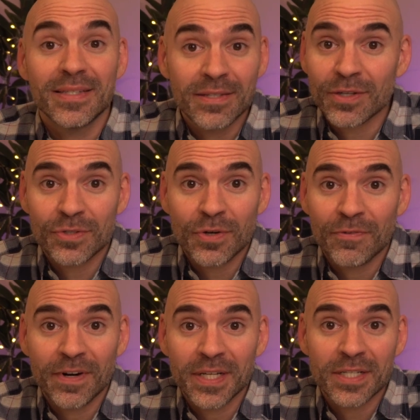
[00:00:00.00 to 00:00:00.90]
Discuss your
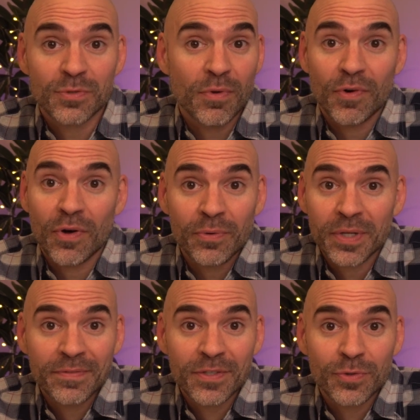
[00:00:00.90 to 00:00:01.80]
findings with other
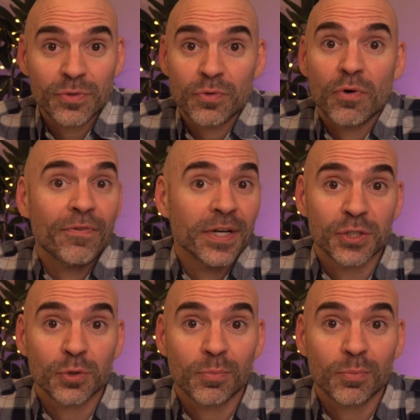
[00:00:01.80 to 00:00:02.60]
investors or financial